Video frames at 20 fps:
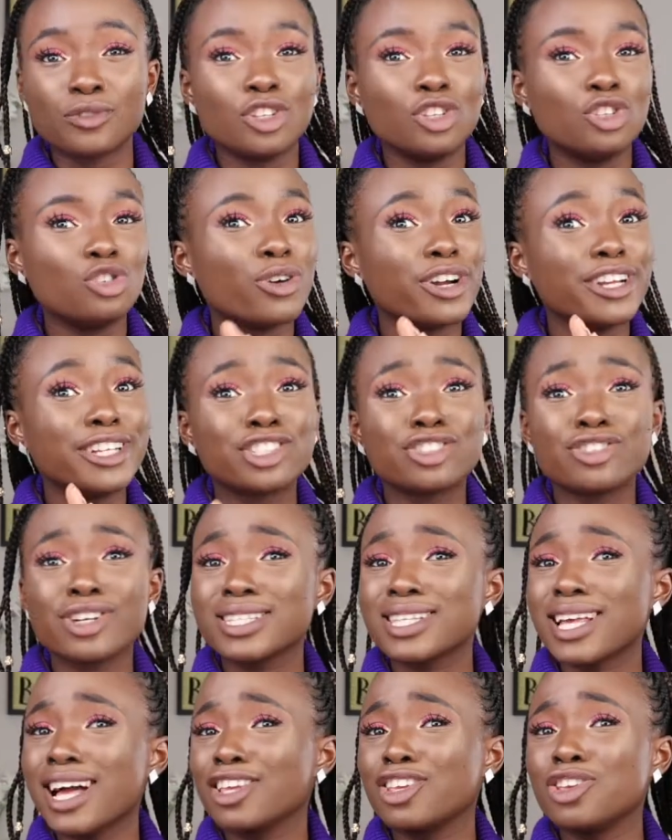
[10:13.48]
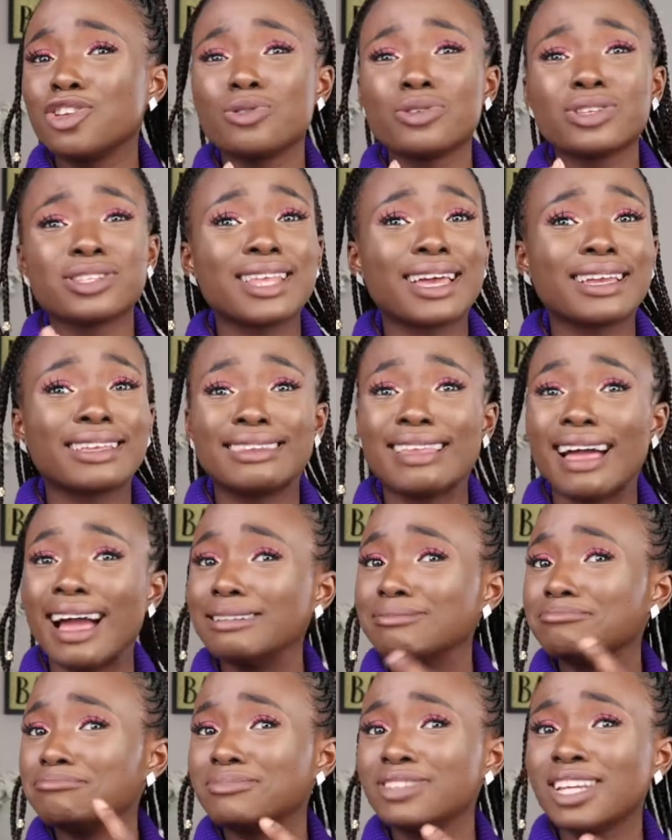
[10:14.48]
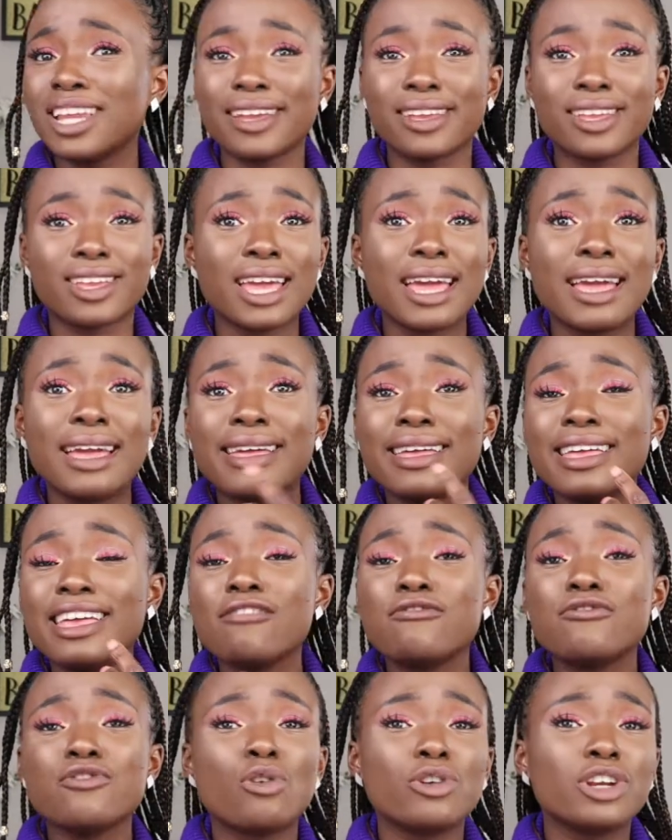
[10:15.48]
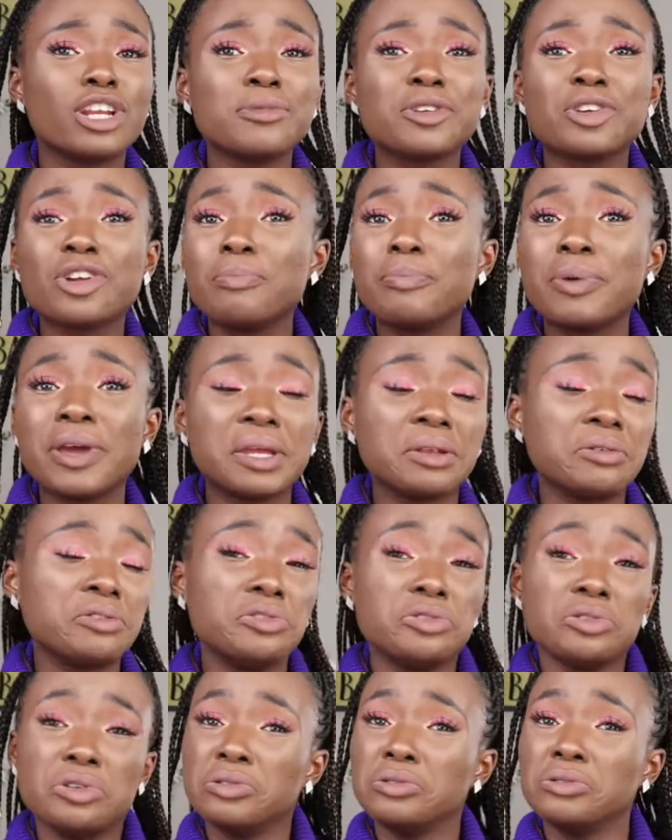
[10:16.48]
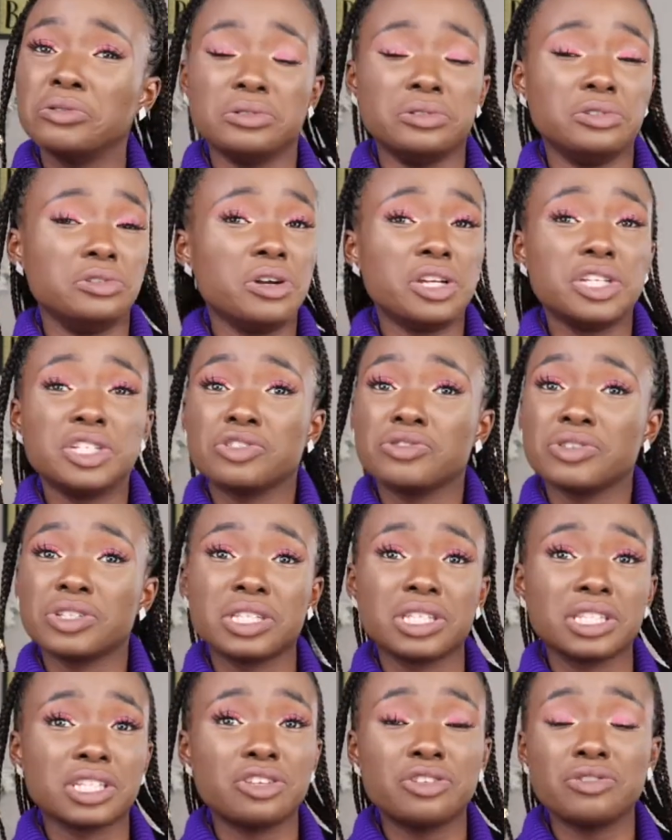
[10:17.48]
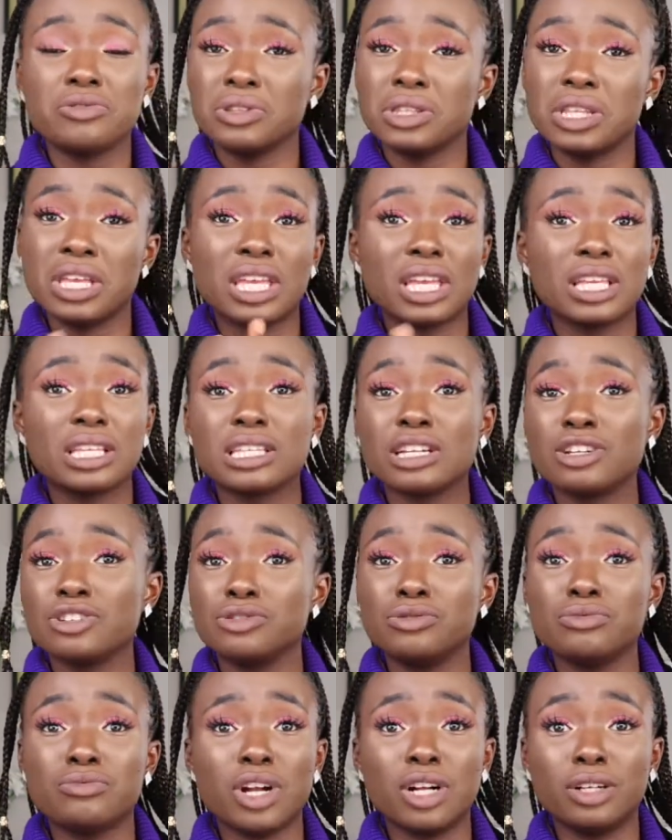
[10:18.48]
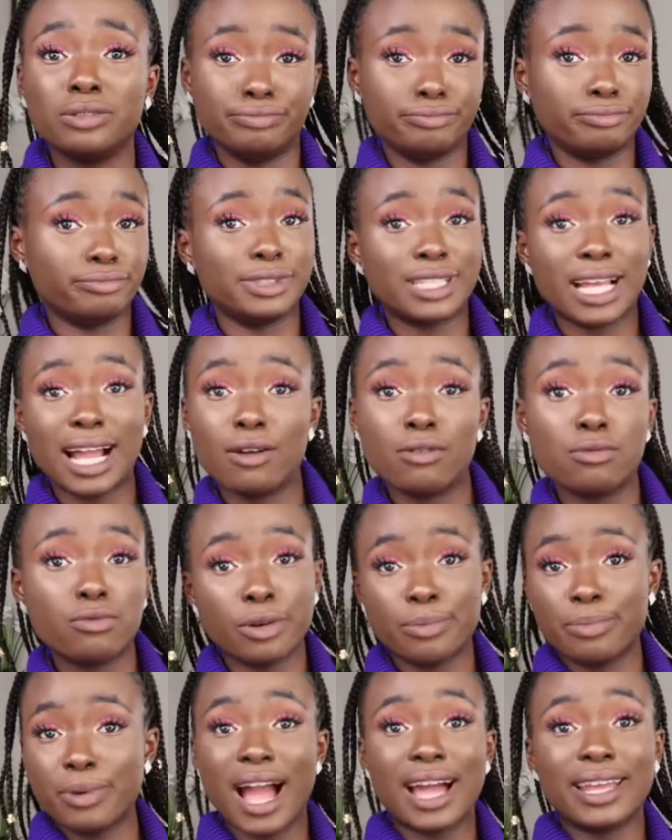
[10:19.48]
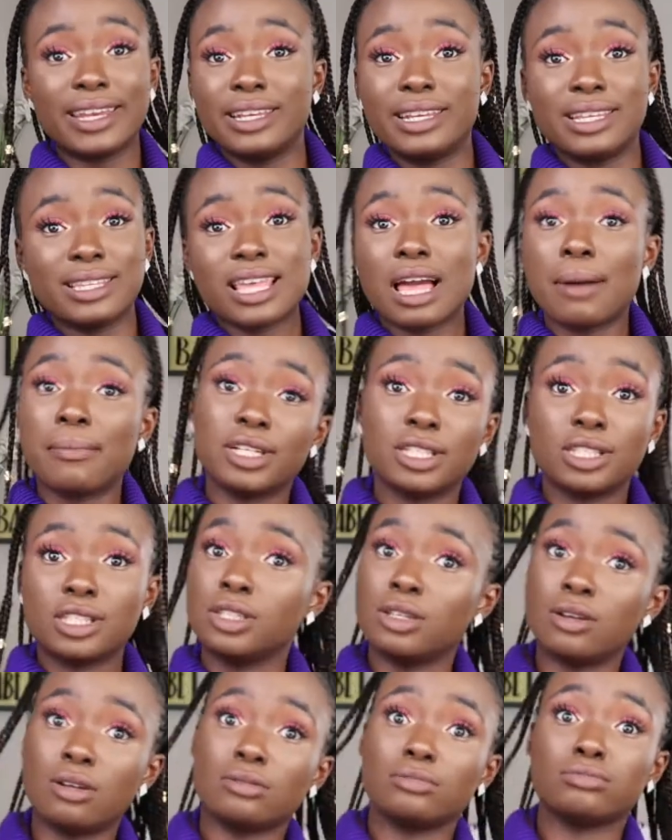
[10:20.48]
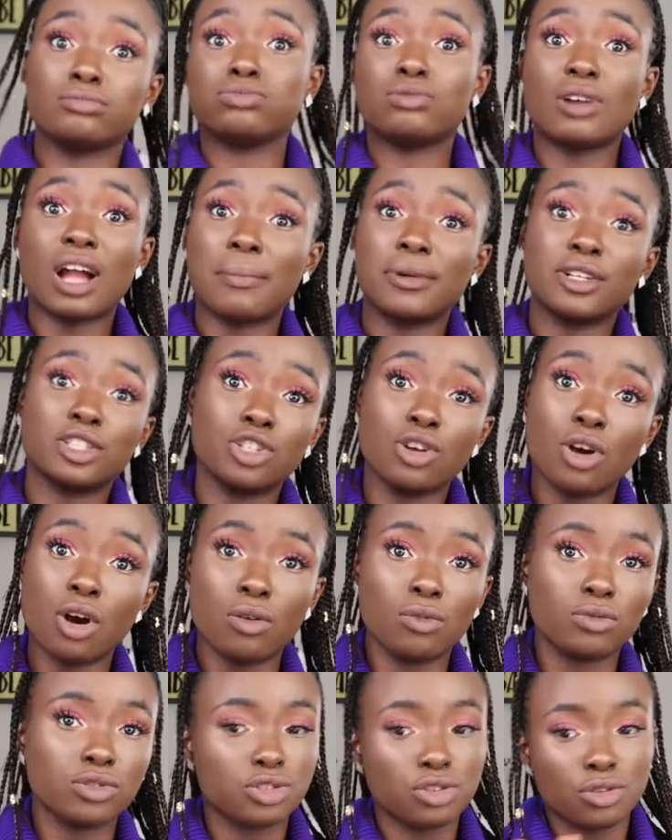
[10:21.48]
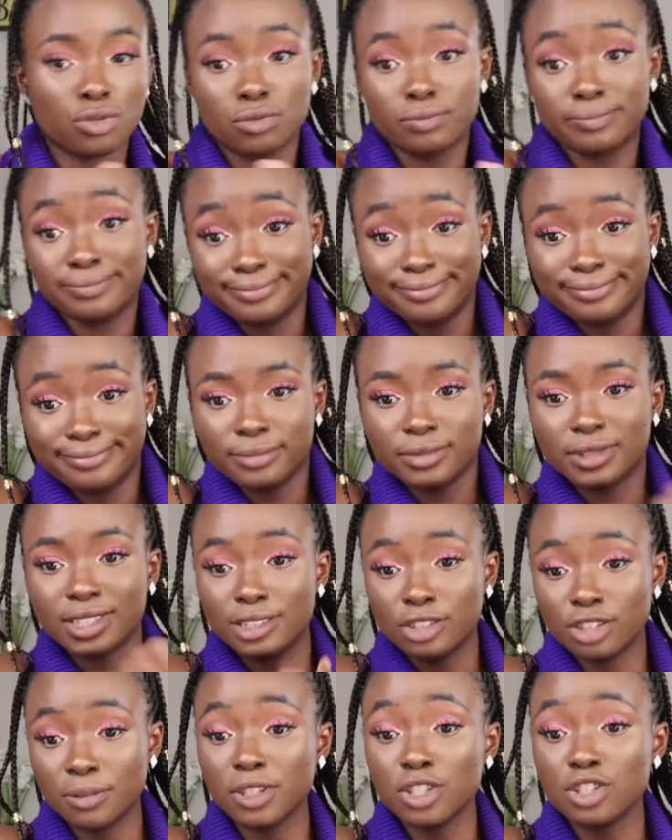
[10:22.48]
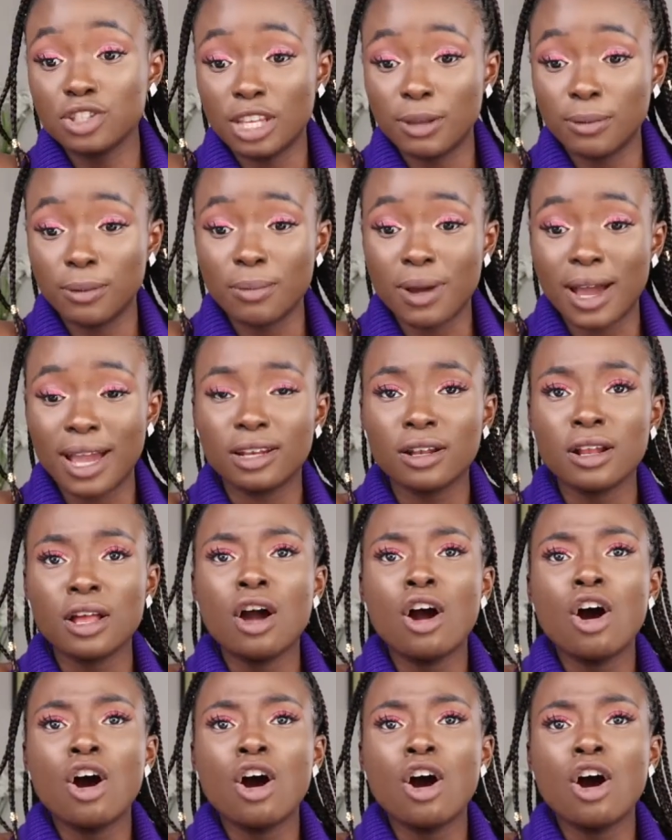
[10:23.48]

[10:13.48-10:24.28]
your interest accrues like that. Like if you owe them, you're not paying, your interest is accruing. They can tell you, well, now we're adding this amount to your how much you owe. So it's something to keep in mind.